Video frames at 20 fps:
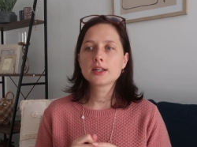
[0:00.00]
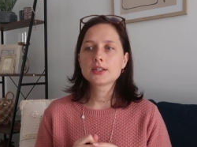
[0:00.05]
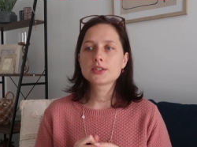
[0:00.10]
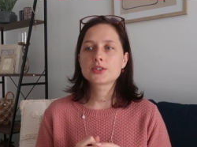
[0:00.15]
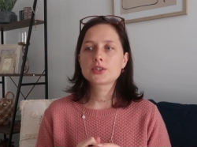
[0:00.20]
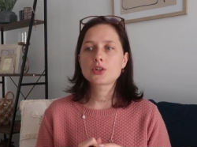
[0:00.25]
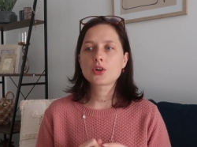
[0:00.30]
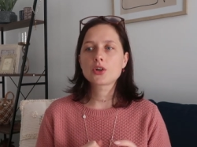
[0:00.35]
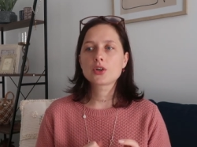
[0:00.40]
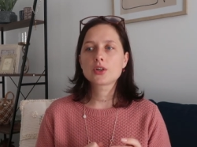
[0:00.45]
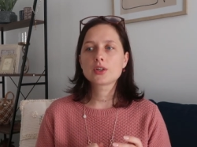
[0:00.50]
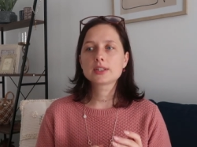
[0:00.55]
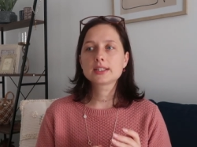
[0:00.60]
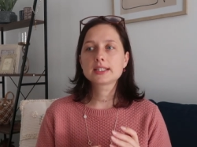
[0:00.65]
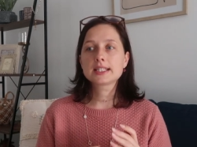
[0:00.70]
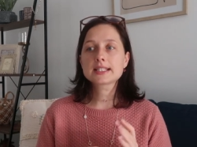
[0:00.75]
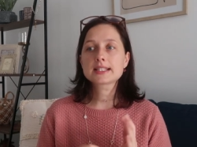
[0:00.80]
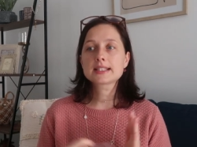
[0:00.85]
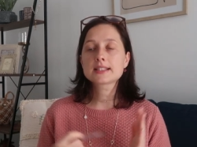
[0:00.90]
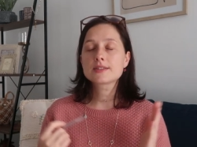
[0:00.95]
So
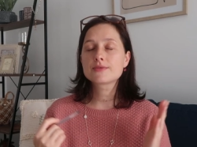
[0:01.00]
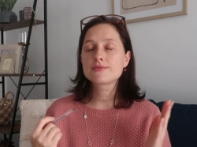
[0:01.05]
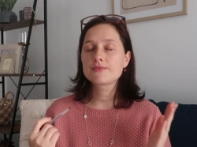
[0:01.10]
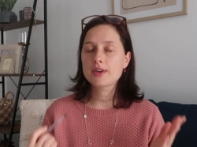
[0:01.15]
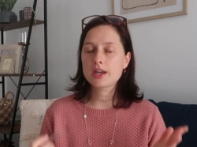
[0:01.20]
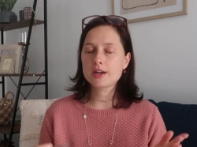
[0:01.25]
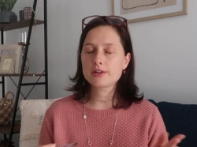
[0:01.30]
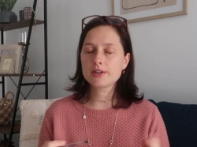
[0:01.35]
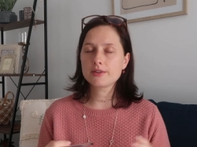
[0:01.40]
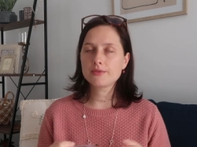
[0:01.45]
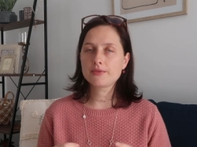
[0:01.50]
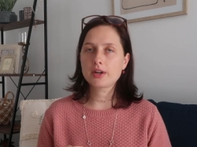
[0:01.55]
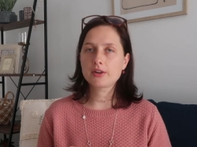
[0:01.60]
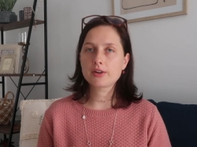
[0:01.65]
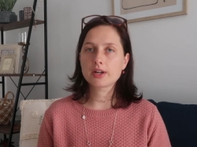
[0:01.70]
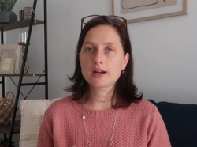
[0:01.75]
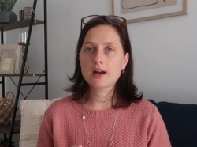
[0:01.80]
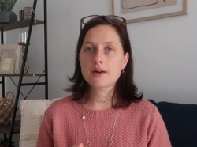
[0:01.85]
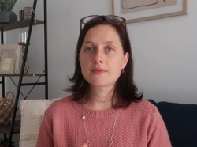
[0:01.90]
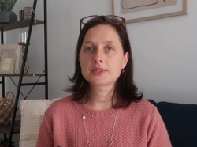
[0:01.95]
this is very,
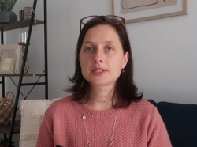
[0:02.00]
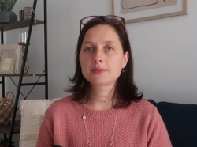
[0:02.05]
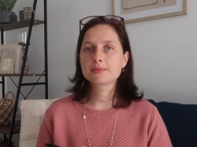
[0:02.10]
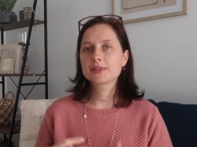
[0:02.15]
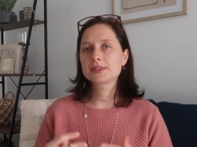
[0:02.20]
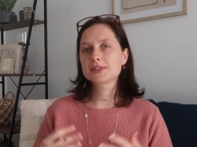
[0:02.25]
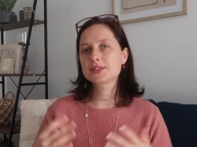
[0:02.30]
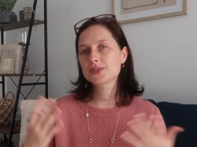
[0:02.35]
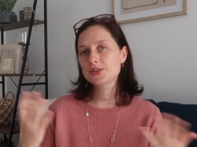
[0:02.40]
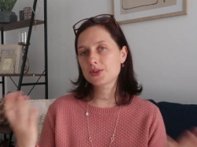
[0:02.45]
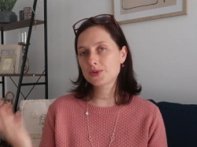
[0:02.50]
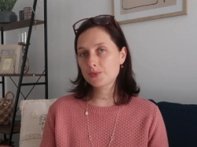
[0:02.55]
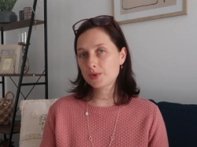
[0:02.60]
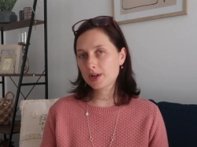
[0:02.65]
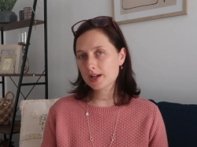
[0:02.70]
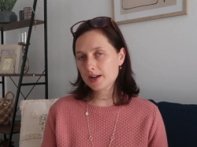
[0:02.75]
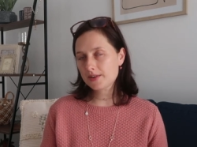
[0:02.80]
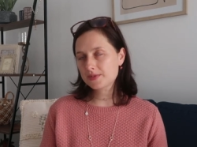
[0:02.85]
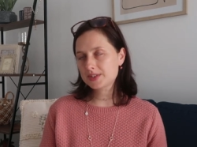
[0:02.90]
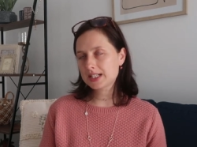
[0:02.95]
very comfortable. So
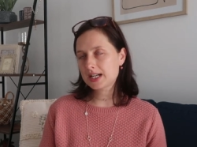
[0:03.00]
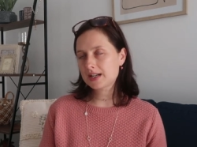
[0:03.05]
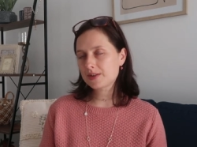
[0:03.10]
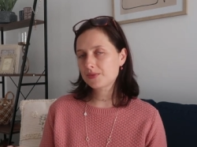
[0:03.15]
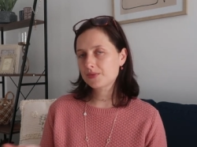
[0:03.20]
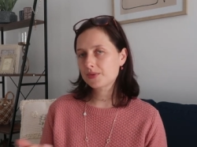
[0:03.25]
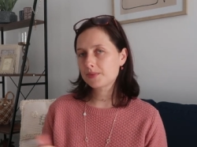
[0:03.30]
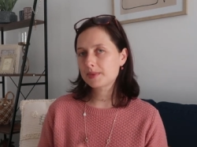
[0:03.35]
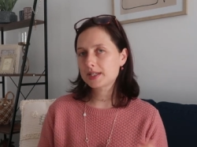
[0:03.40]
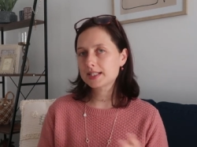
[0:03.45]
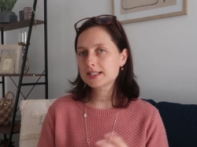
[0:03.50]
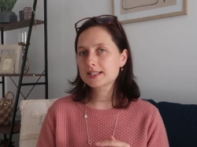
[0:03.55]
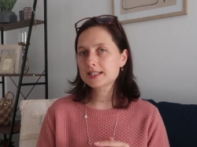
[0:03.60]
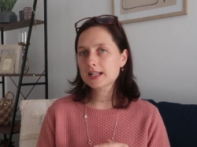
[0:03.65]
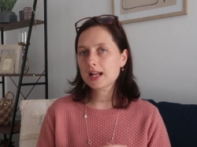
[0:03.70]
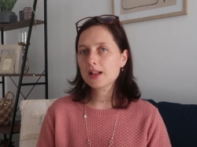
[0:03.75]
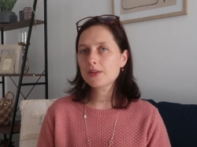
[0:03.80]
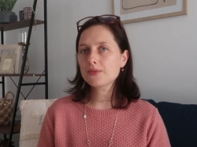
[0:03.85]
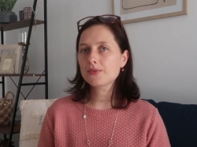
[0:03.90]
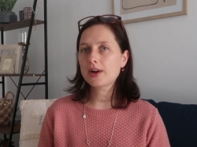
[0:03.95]
what I've done for
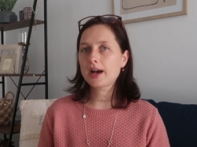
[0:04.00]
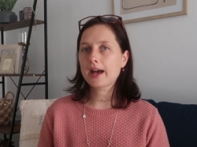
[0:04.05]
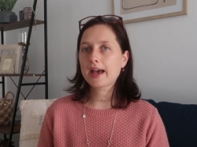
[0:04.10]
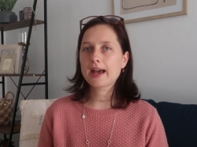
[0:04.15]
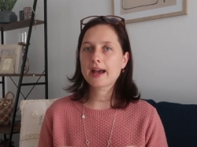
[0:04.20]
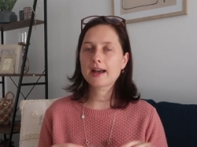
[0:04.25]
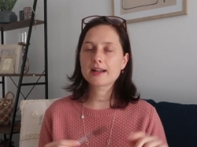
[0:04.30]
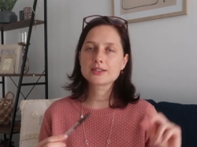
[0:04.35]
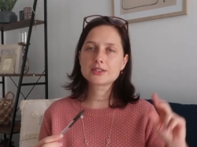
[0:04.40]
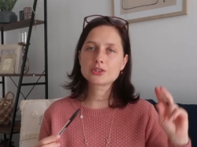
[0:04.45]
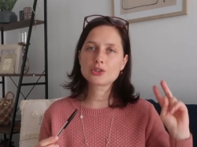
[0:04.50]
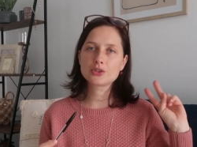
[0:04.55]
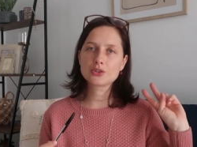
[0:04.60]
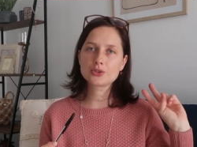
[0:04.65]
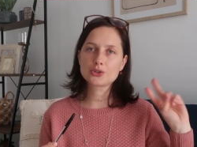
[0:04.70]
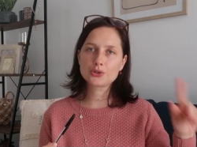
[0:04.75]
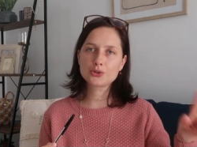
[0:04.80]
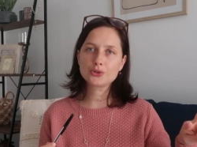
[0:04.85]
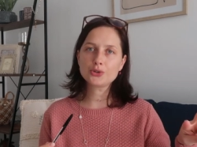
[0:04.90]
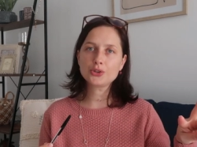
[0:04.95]
myself, I had
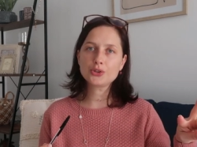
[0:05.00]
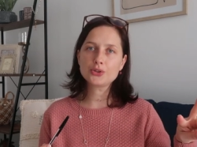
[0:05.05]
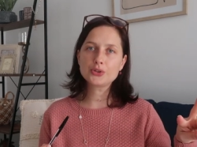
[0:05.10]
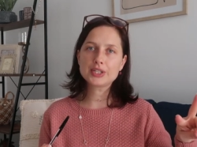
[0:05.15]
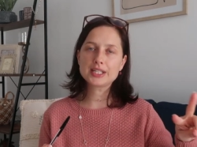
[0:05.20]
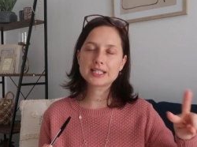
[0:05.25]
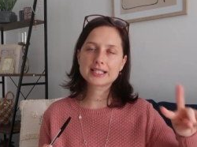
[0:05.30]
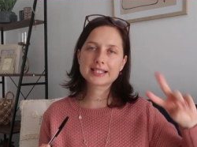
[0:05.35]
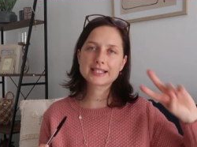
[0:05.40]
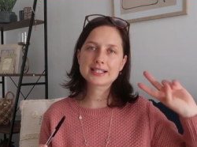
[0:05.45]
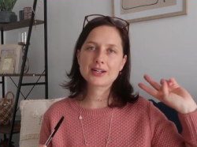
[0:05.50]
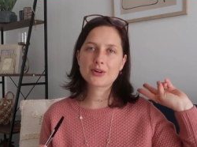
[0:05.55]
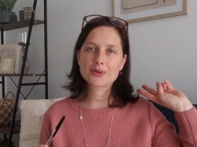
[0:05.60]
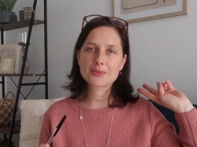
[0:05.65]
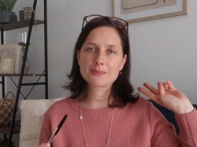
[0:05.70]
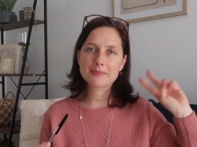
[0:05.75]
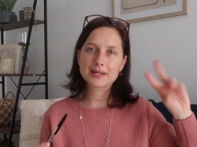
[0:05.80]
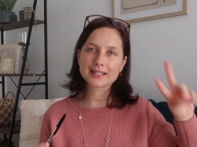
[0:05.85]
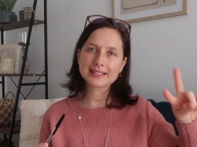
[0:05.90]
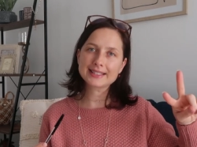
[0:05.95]
two units
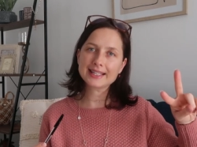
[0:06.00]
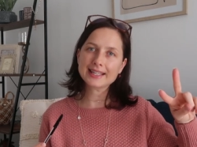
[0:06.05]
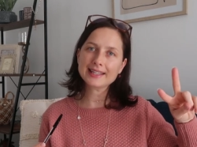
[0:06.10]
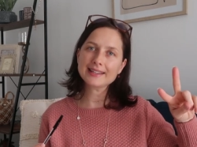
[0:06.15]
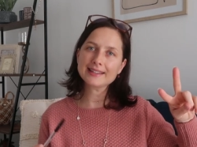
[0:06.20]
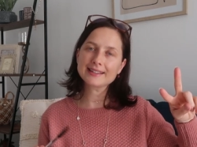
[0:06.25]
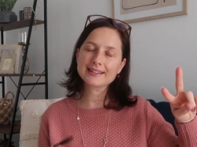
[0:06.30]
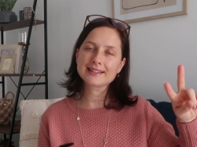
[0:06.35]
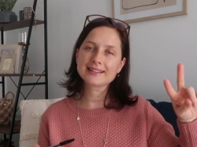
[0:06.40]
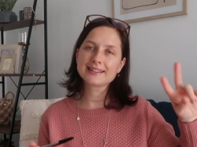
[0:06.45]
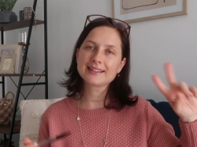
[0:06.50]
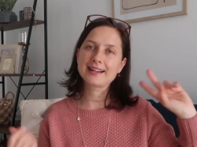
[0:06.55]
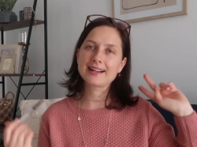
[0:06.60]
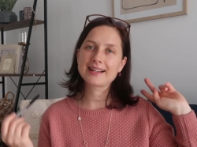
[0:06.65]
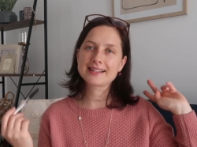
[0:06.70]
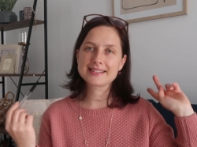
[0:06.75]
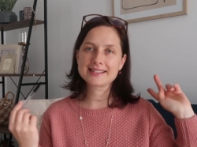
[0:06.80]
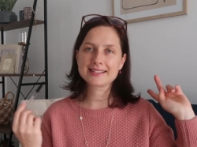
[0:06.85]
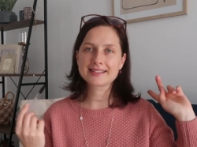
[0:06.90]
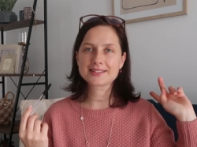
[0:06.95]
on Monday
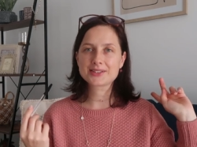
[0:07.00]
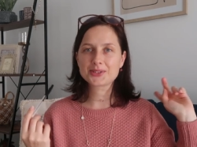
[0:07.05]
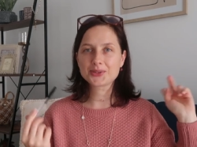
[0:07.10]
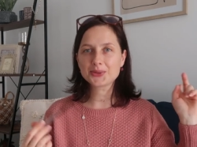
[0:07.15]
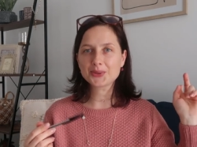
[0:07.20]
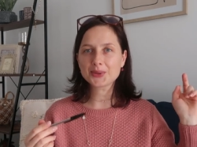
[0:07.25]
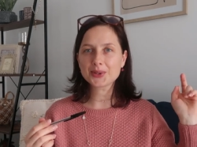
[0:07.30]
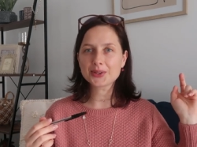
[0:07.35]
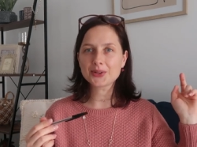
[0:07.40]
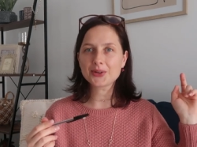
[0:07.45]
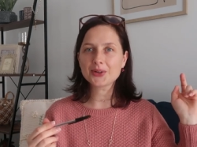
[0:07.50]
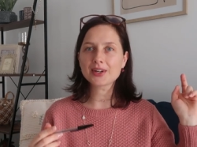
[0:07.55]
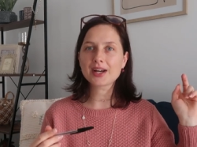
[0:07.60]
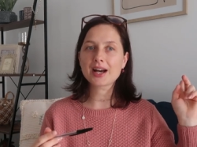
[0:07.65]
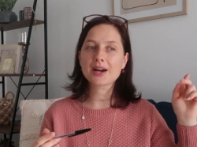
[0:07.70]
until two o'clock.